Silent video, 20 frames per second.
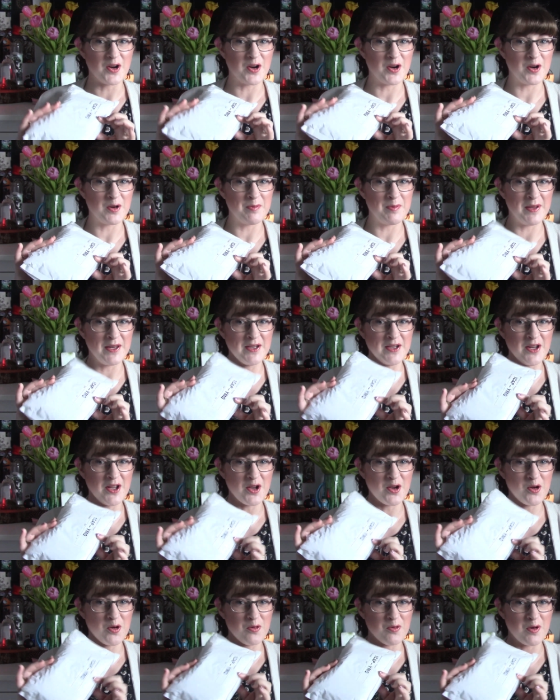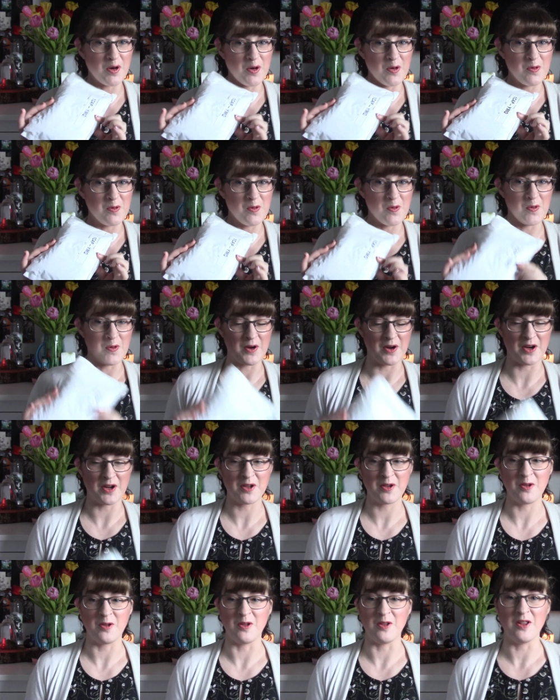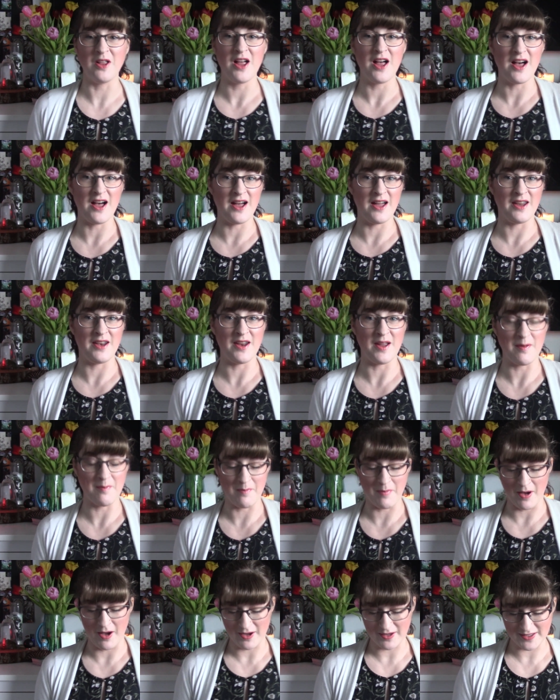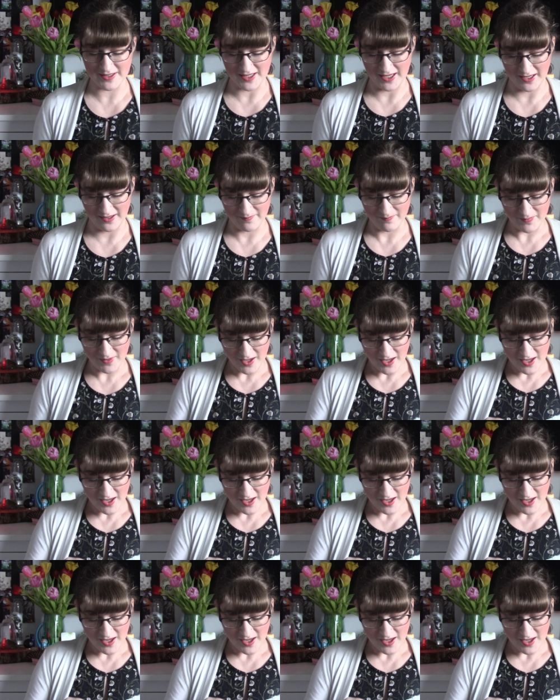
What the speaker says: Urban Crow Oracle unboxing.